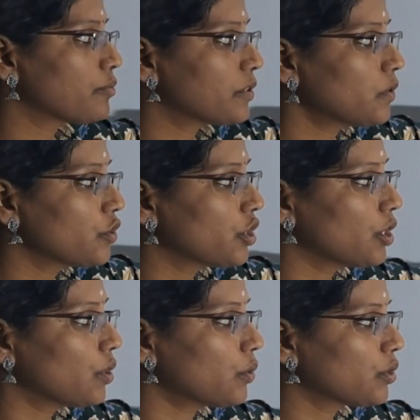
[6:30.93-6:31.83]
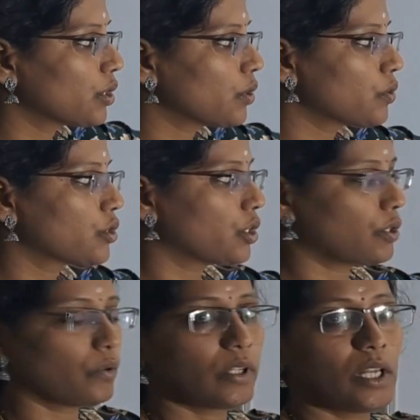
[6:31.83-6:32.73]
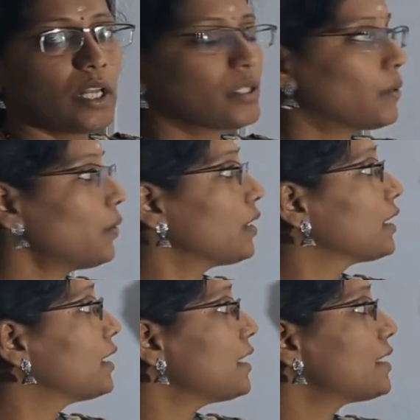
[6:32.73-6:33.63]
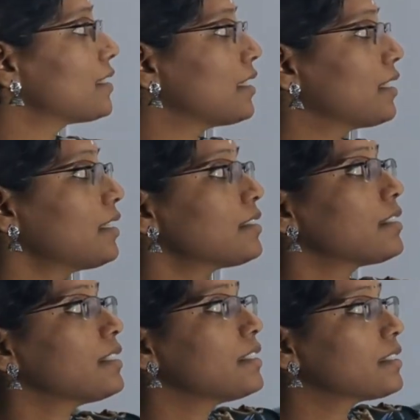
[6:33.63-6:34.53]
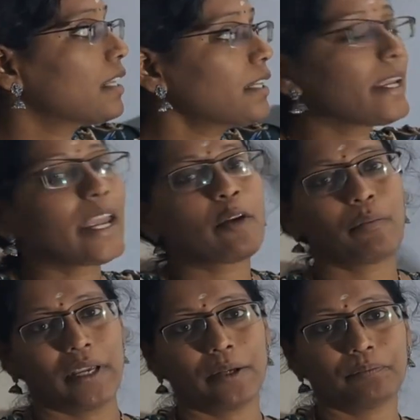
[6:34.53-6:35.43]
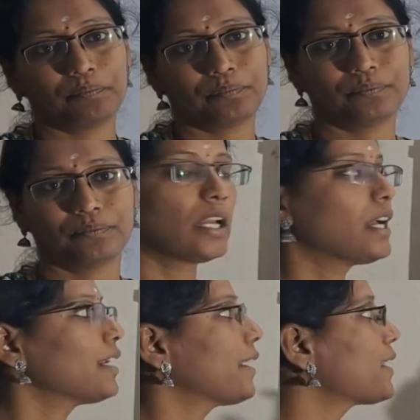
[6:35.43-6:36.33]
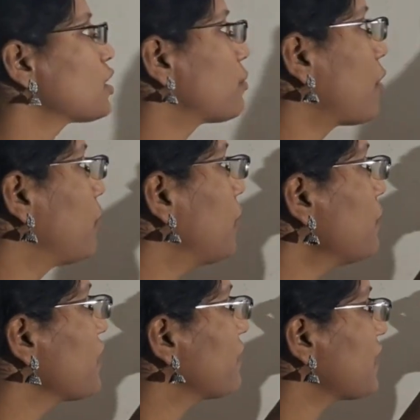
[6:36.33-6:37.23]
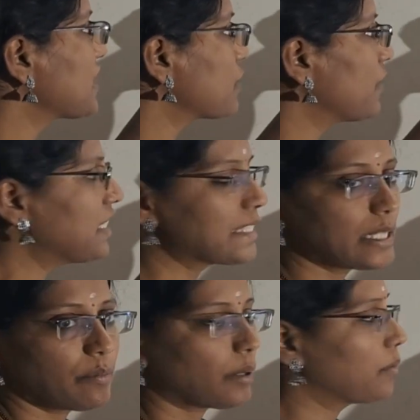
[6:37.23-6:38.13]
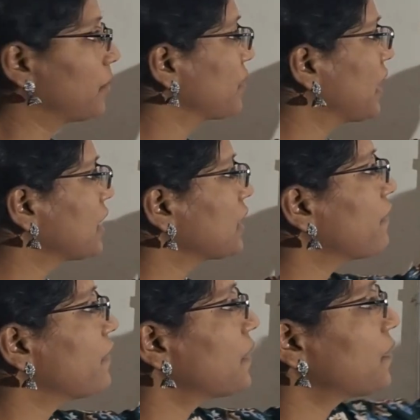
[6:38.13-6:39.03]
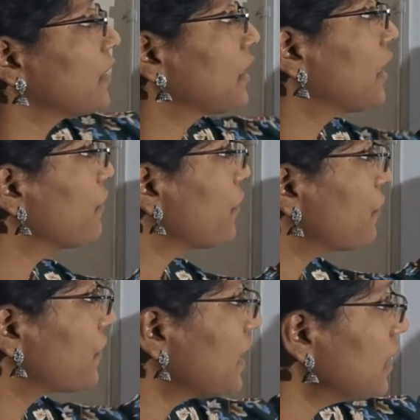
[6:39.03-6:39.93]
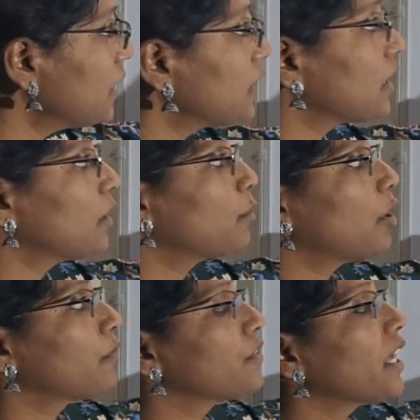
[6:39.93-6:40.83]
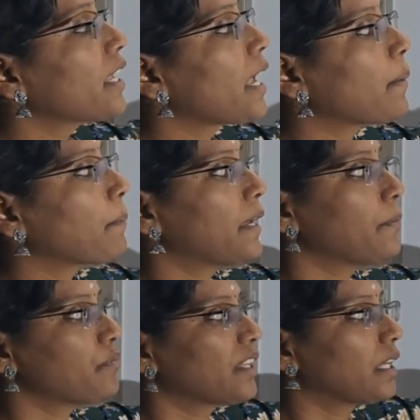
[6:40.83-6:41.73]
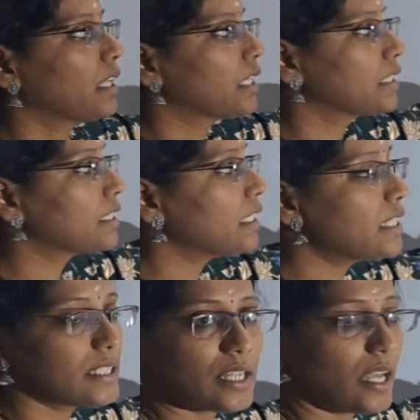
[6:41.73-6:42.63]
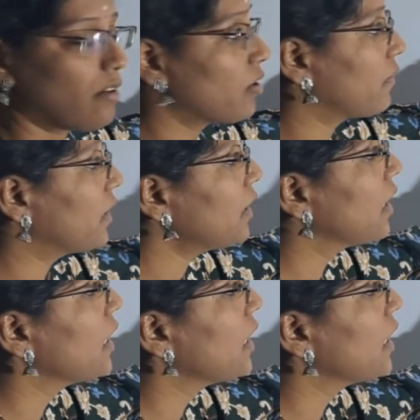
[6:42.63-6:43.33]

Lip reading: observe 0, 0, 0. So this series is an AP. Next problem, first main C problem. The 15th term of the AP series they have given